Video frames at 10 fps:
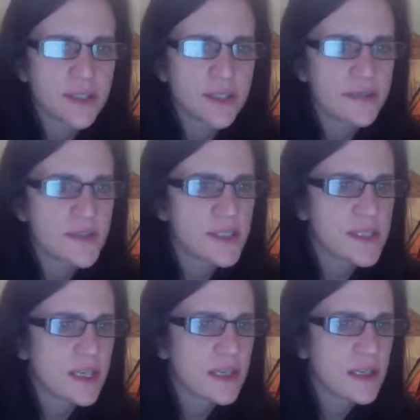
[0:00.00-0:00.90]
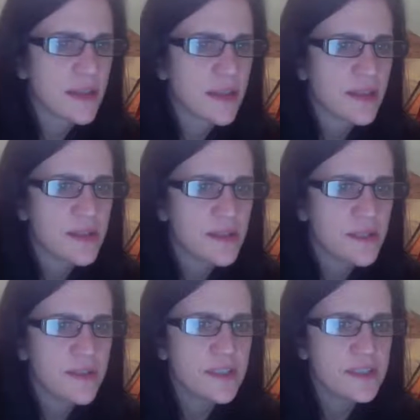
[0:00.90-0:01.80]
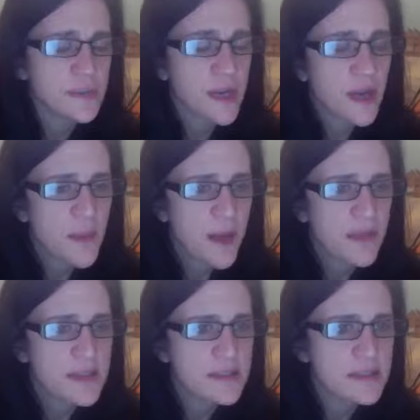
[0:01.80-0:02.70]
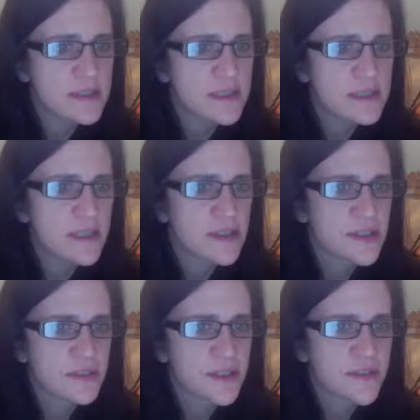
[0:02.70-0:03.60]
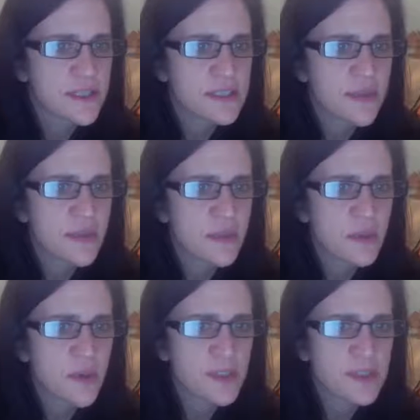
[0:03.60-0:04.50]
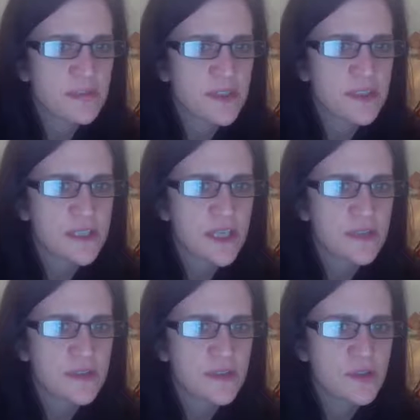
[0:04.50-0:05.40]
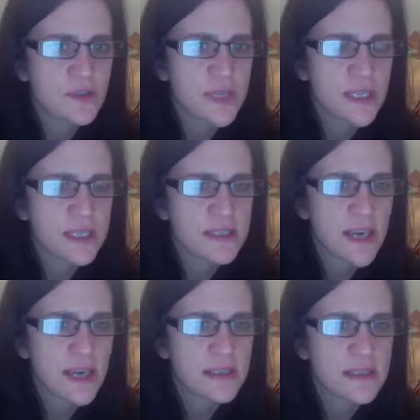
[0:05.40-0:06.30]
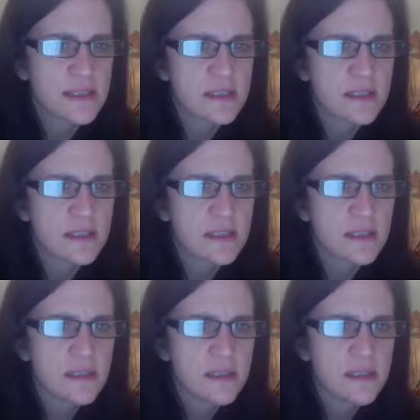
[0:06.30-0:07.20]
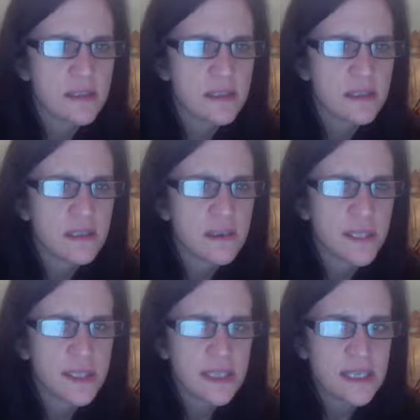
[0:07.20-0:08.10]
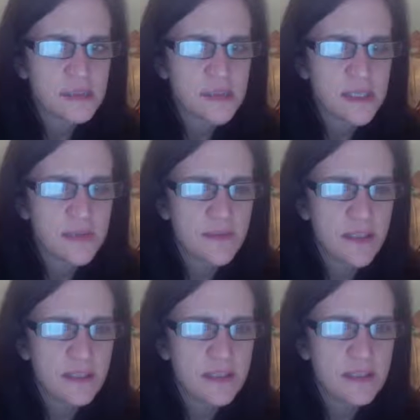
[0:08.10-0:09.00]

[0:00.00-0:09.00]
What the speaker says: So it's like, there's no difference. So my hypothesis is there's no difference of the proportion of students that use social media sites. Do we need to say specific?